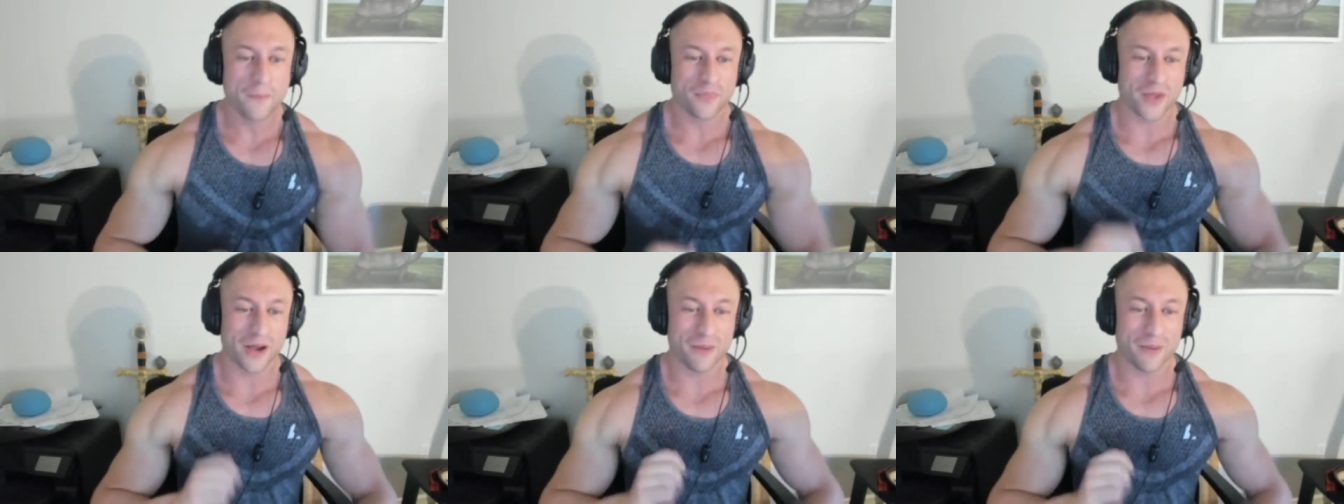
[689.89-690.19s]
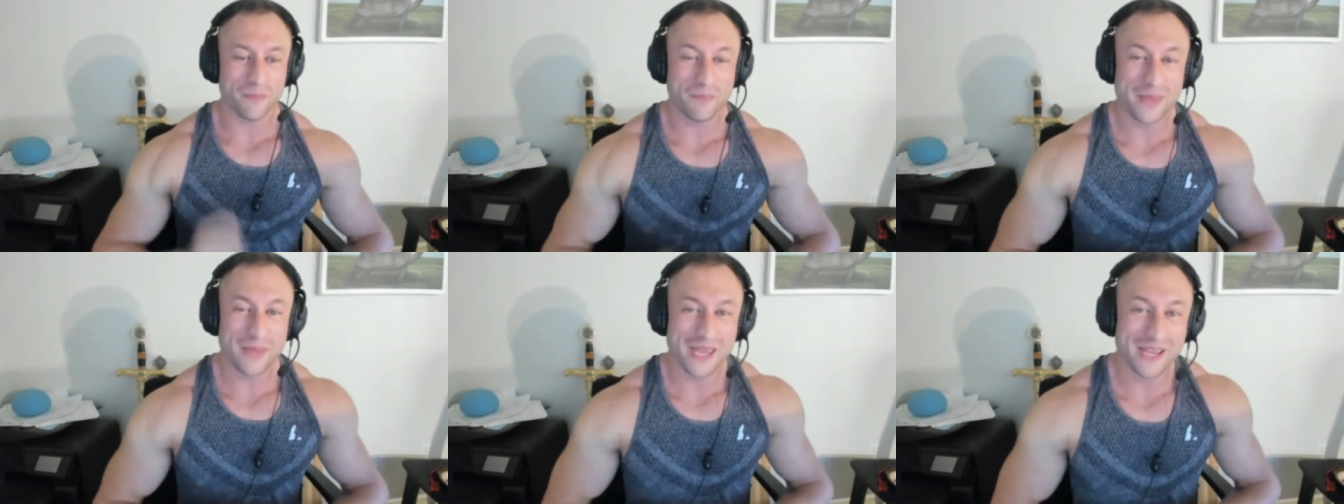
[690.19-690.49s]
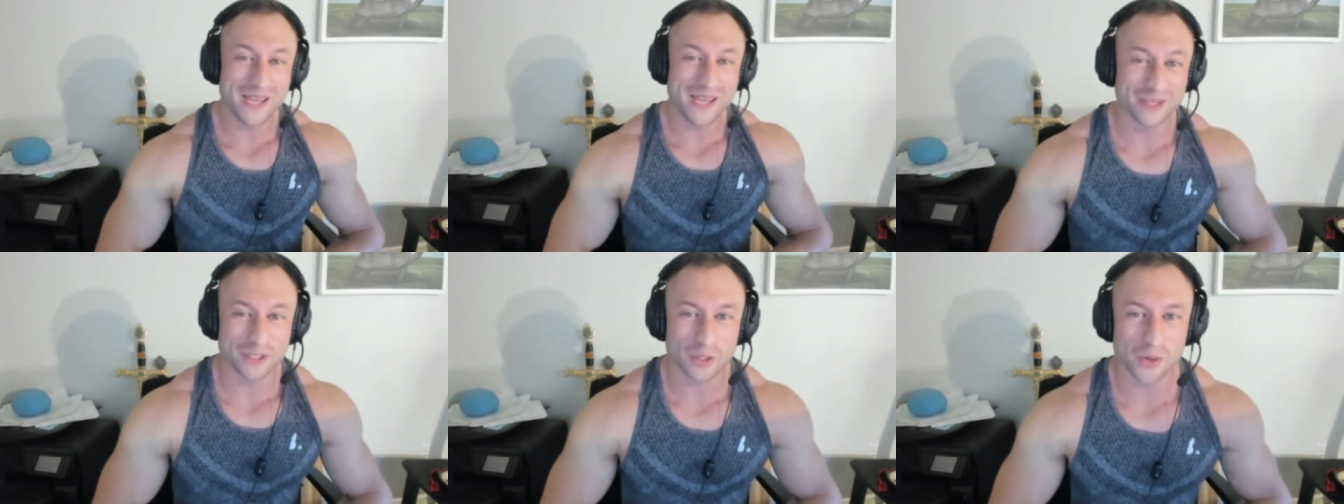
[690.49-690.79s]
um,
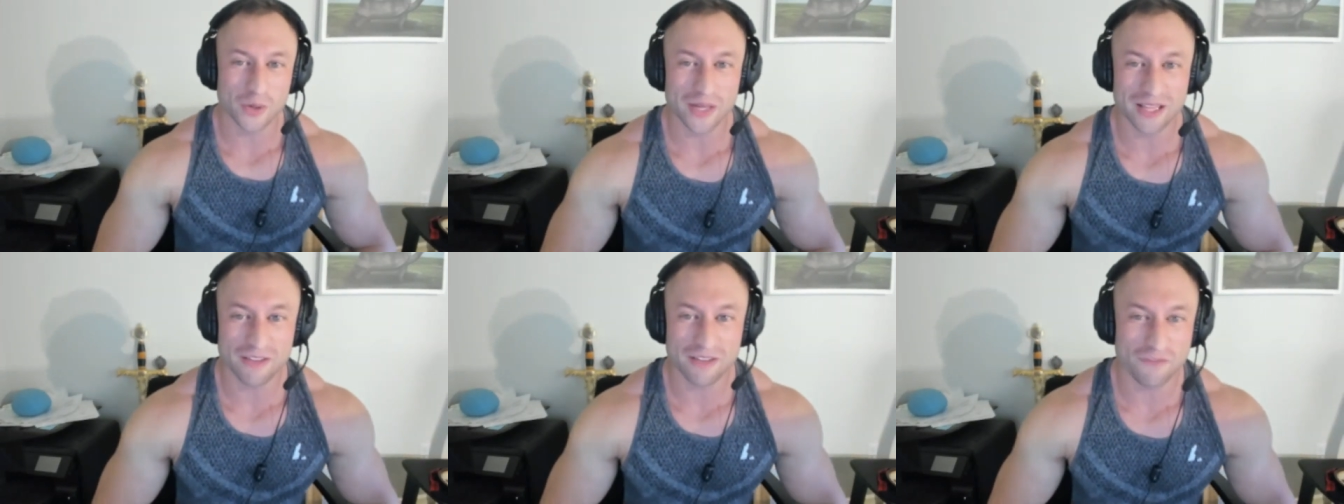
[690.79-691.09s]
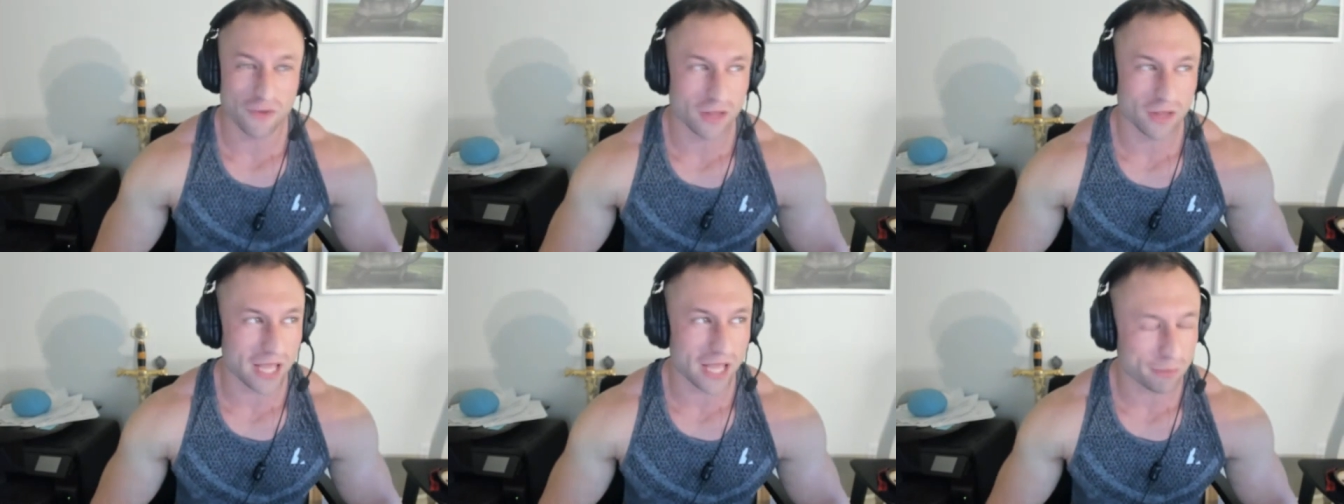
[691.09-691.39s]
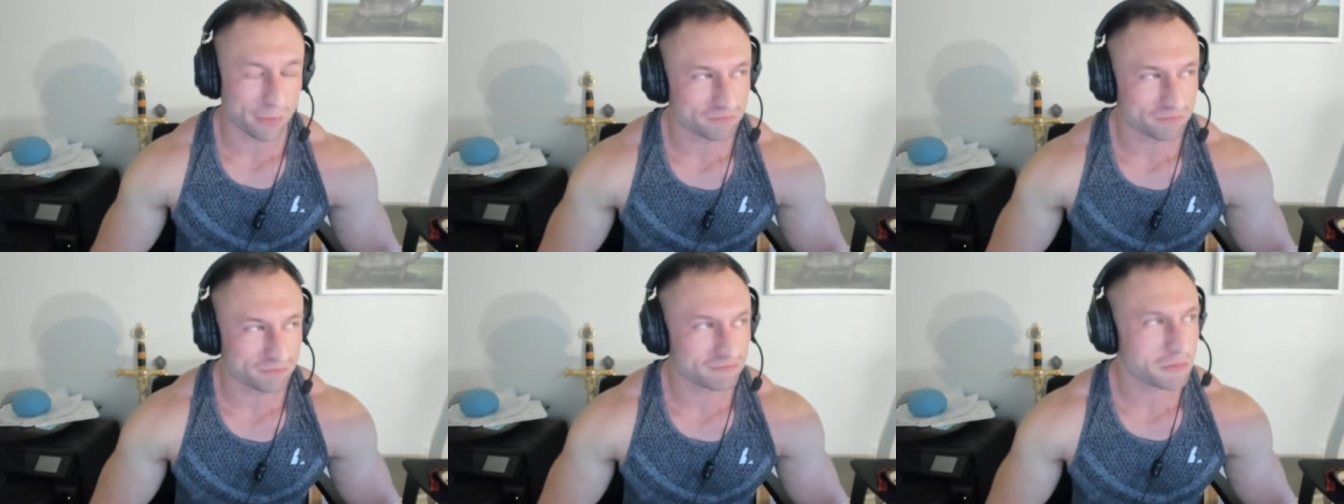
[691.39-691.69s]
peeing in the toilet for
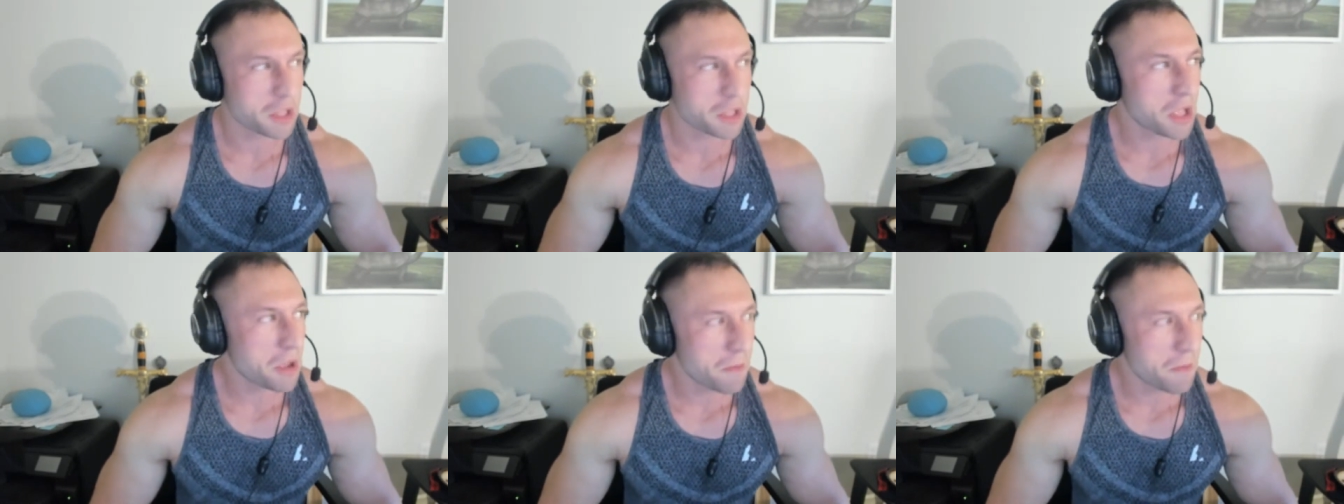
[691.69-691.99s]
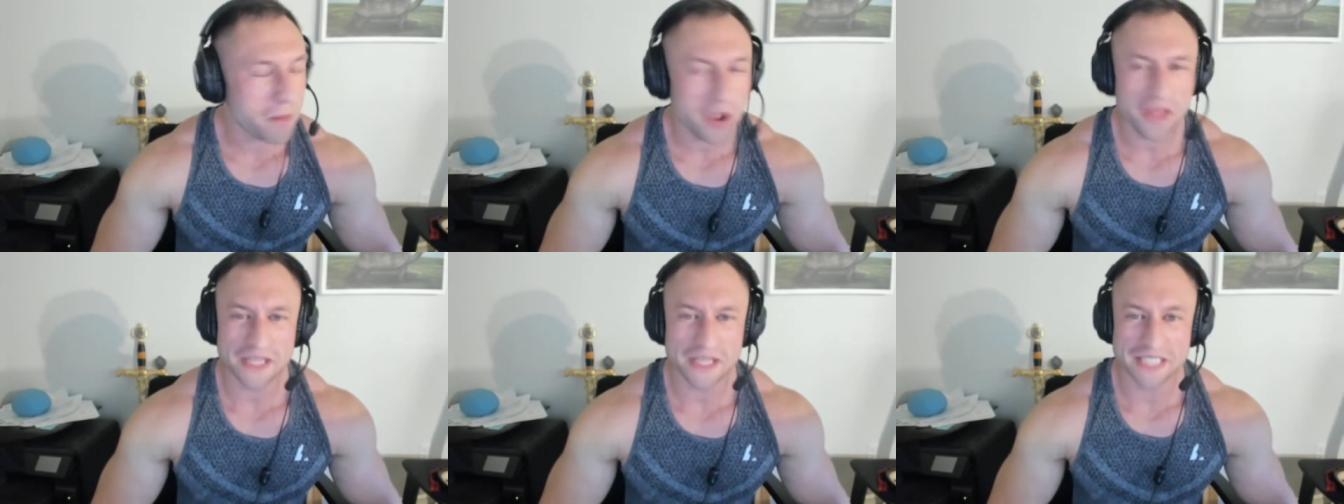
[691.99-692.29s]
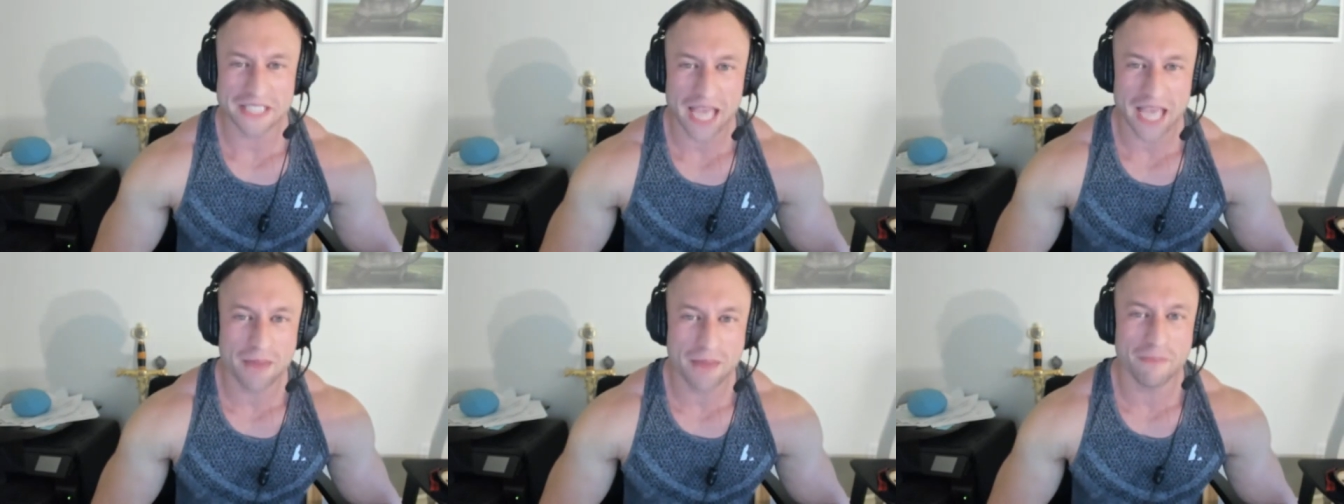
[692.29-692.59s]
like probably
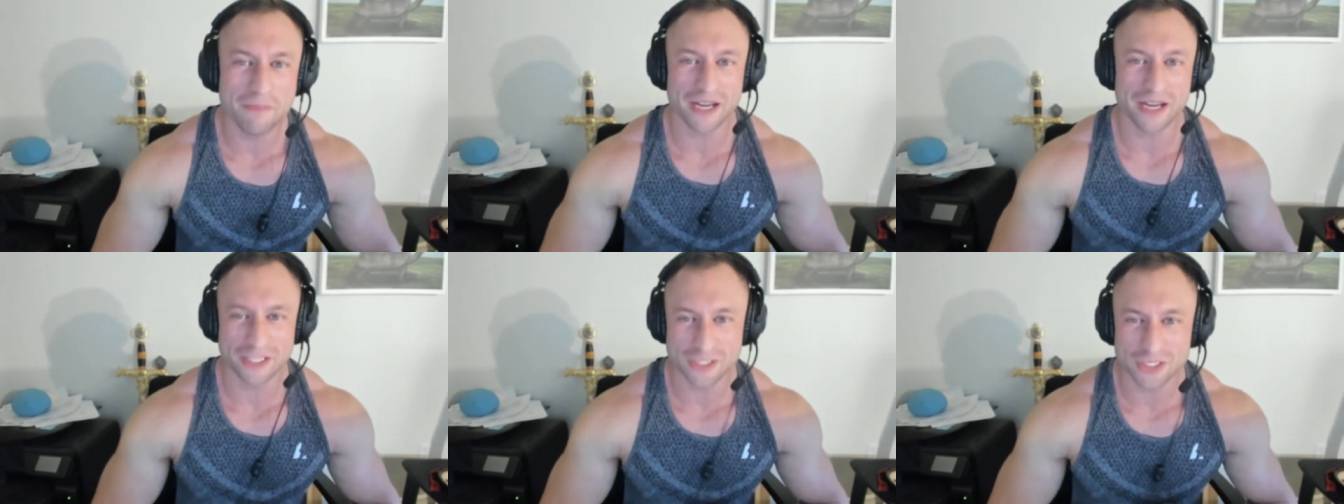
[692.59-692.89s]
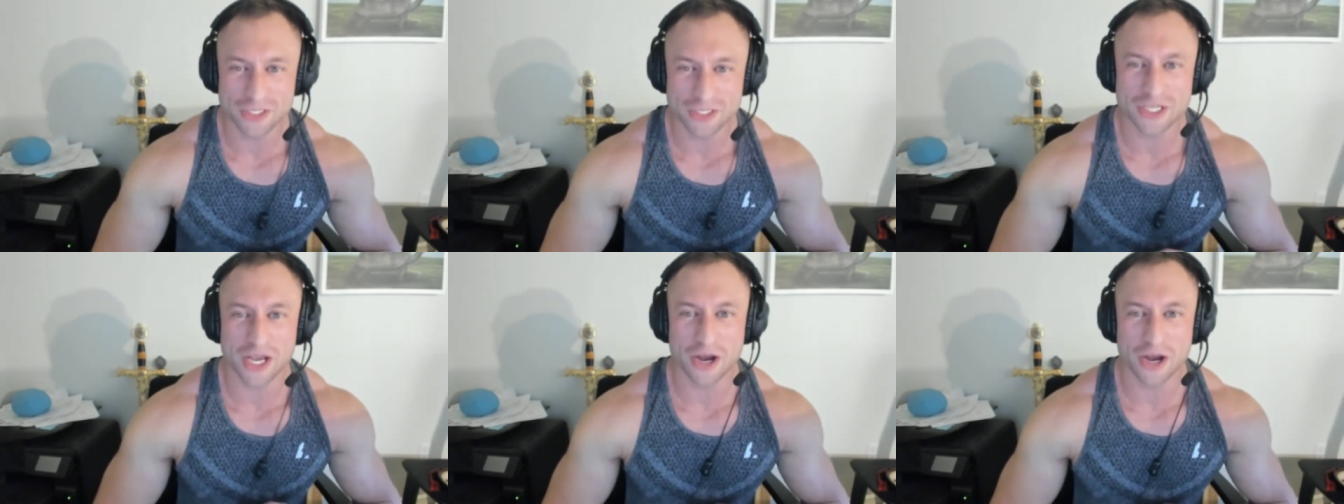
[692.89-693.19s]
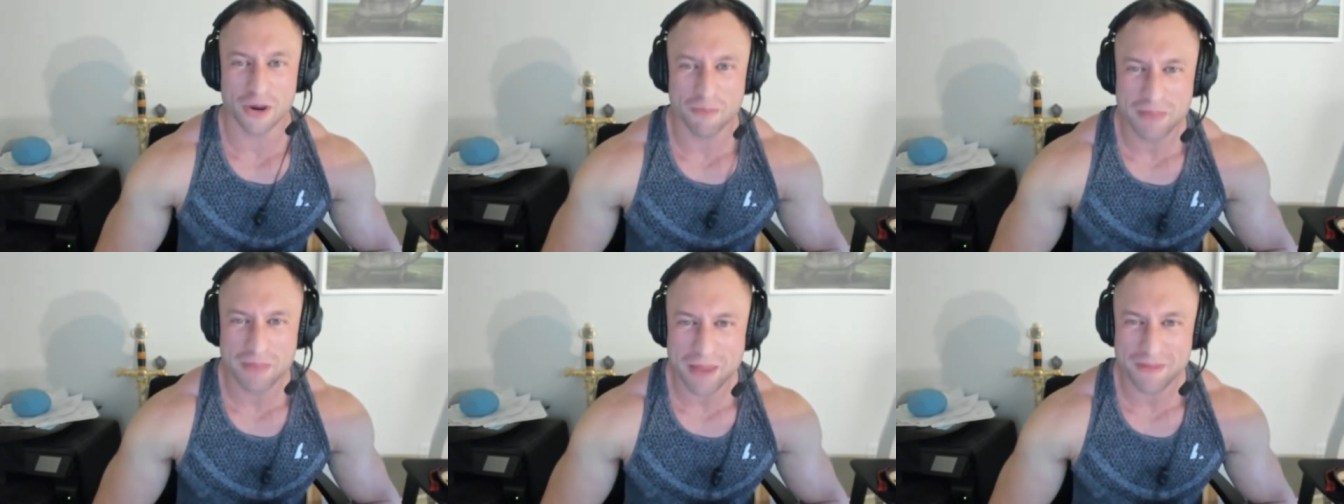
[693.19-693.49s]
10 minutes or
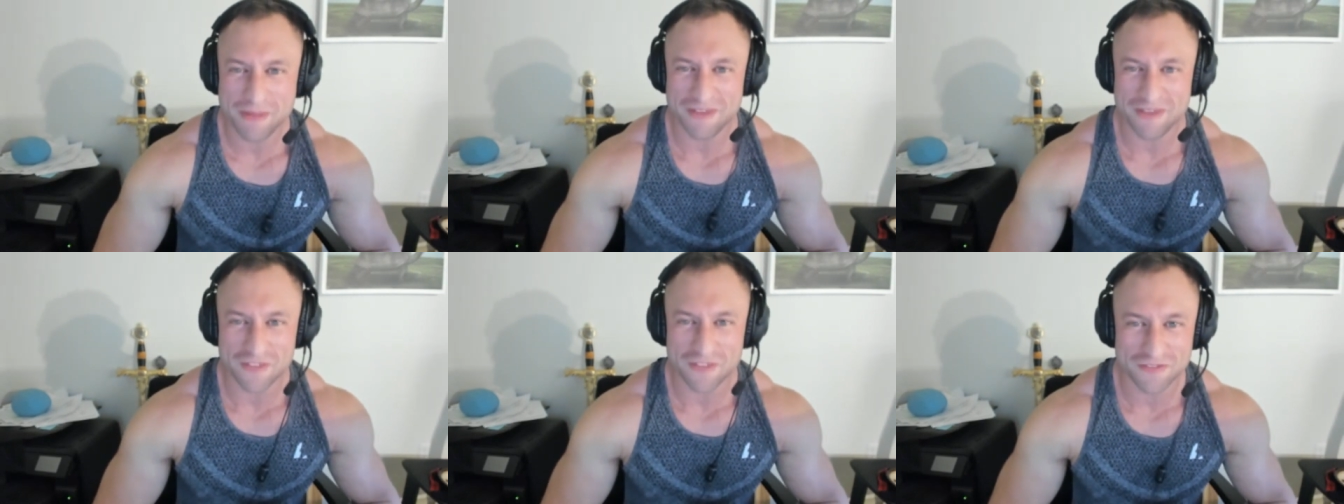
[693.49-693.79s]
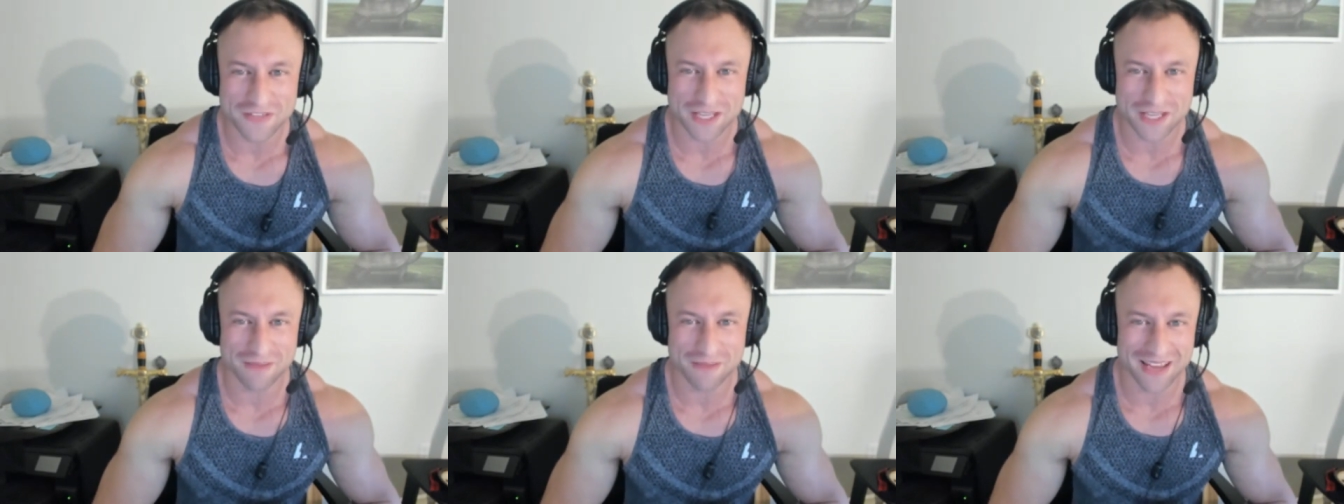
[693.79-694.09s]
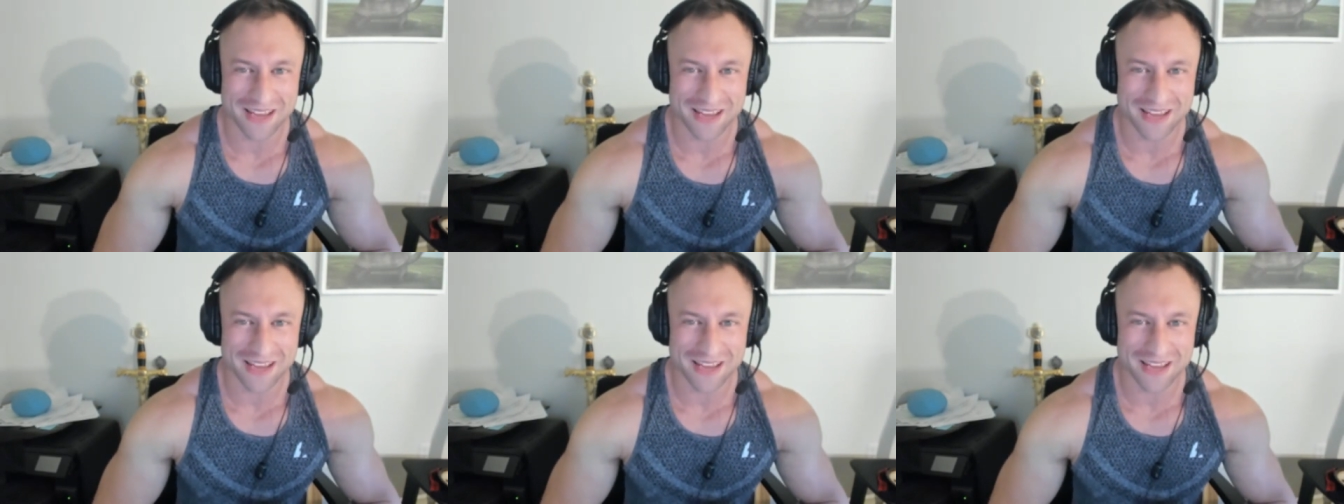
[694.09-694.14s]
so, maybe 15